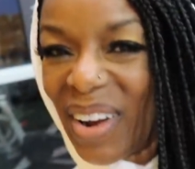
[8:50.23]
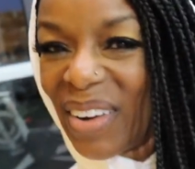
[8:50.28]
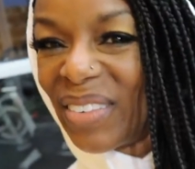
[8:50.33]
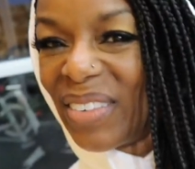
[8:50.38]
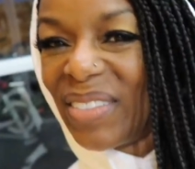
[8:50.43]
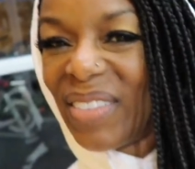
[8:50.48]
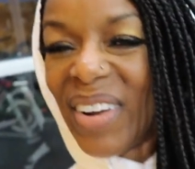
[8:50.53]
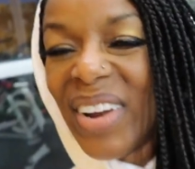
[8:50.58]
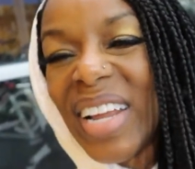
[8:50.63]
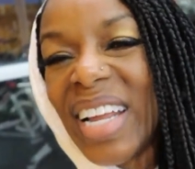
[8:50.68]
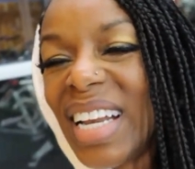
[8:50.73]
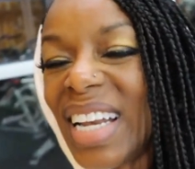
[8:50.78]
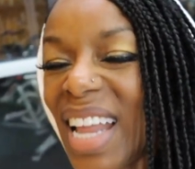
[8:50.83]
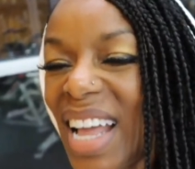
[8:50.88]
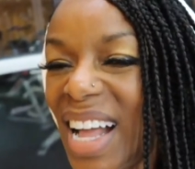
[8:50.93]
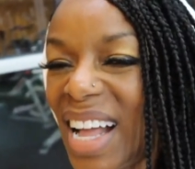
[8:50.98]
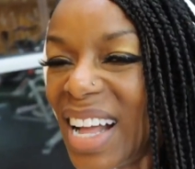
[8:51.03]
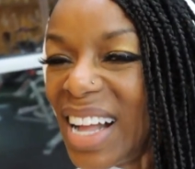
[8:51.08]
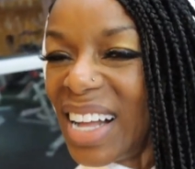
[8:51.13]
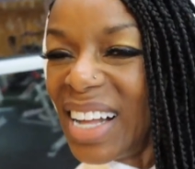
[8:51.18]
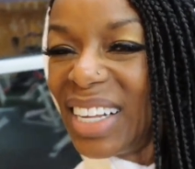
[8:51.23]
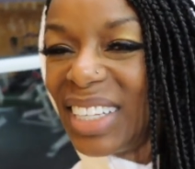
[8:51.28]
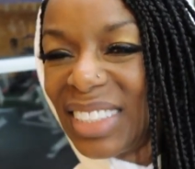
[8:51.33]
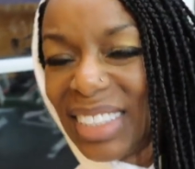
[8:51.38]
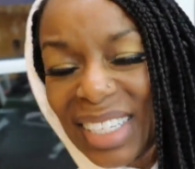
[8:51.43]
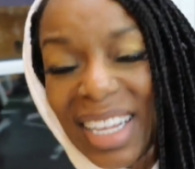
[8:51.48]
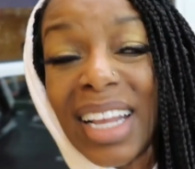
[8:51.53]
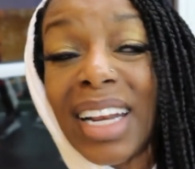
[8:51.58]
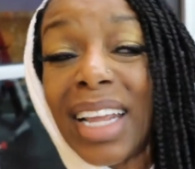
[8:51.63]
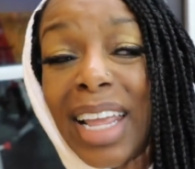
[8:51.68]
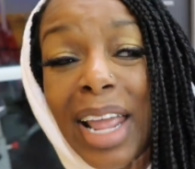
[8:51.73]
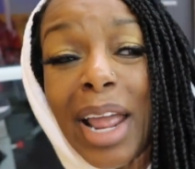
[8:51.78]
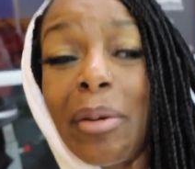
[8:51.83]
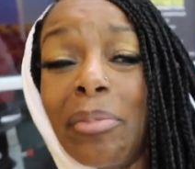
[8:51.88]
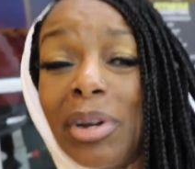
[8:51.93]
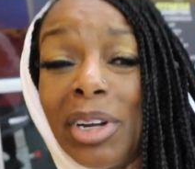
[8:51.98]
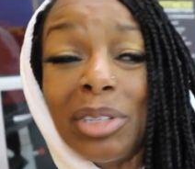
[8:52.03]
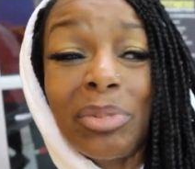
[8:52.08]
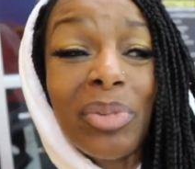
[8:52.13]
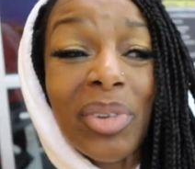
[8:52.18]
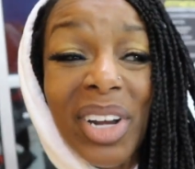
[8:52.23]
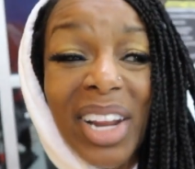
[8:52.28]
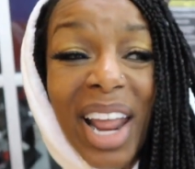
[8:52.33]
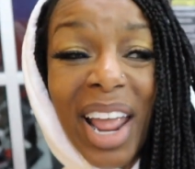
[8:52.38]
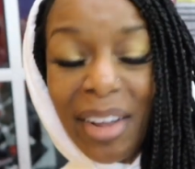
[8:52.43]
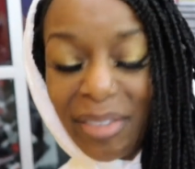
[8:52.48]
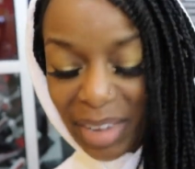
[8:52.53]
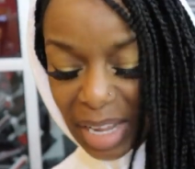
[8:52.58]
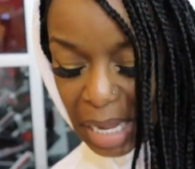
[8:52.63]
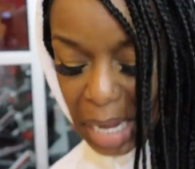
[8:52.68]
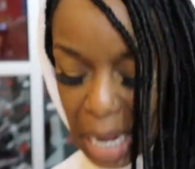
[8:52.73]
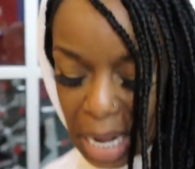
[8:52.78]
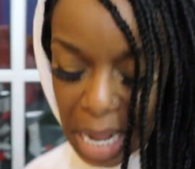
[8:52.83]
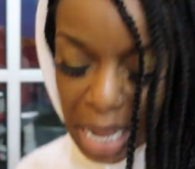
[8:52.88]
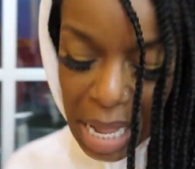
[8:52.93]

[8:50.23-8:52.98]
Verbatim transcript: very, very close. Yeah, the camera is pretty heavy.